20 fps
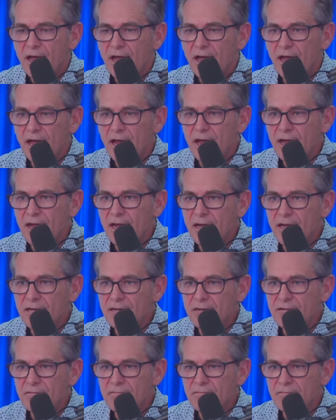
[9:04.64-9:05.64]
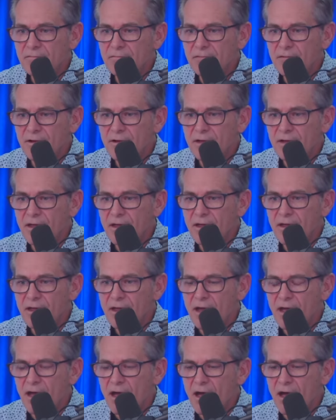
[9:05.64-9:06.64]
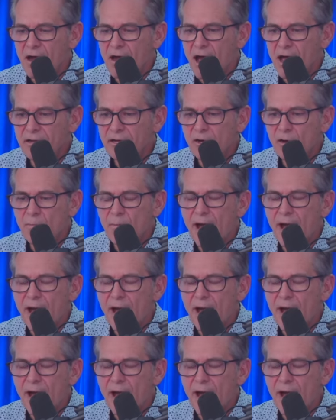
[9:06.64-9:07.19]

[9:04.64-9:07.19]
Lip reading: And, you know,